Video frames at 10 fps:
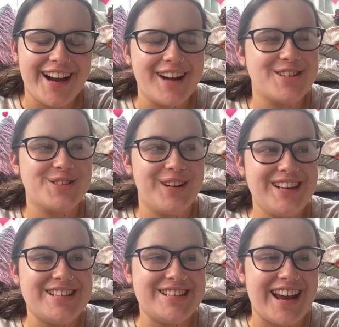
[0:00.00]
I just
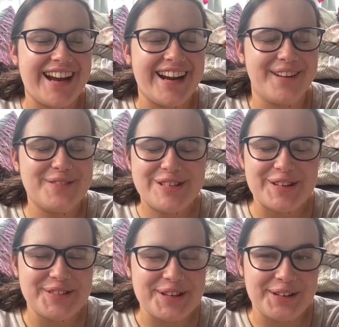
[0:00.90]
wanted to say I'm
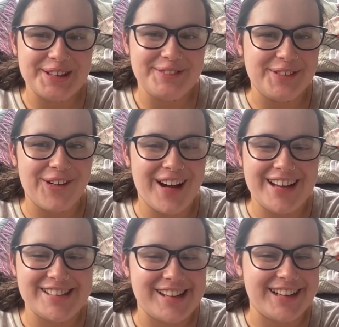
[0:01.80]
so sorry for not
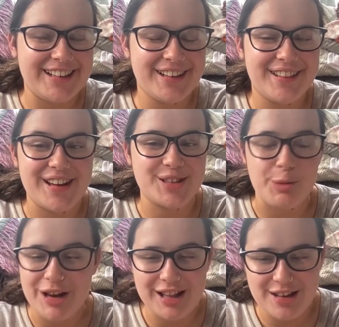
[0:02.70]
ending this
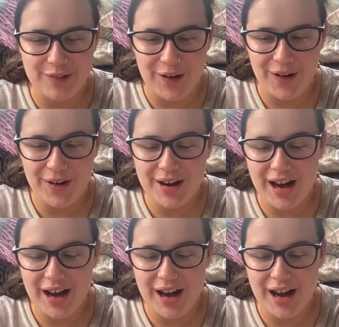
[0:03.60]
weekly vlog.